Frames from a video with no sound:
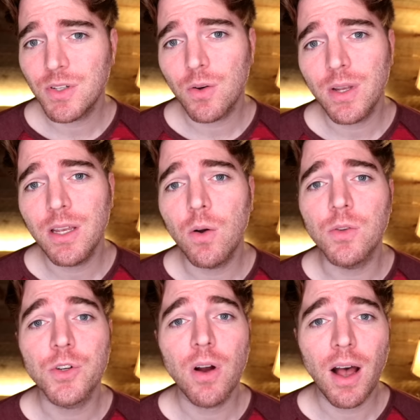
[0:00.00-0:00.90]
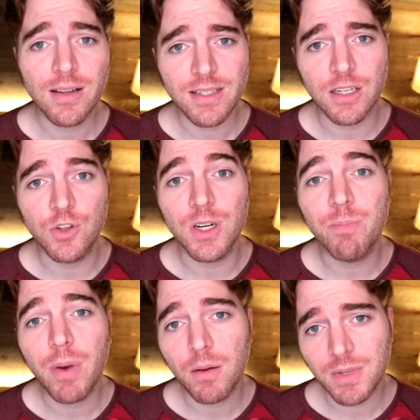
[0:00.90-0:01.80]
So he holds her hostage in
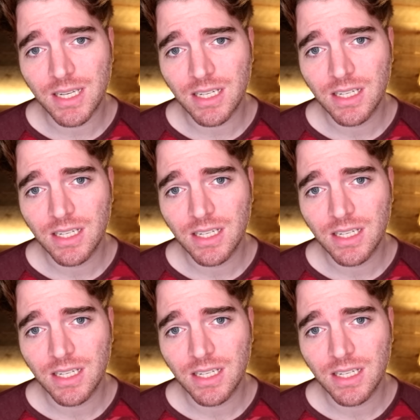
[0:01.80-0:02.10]
a pumpkin.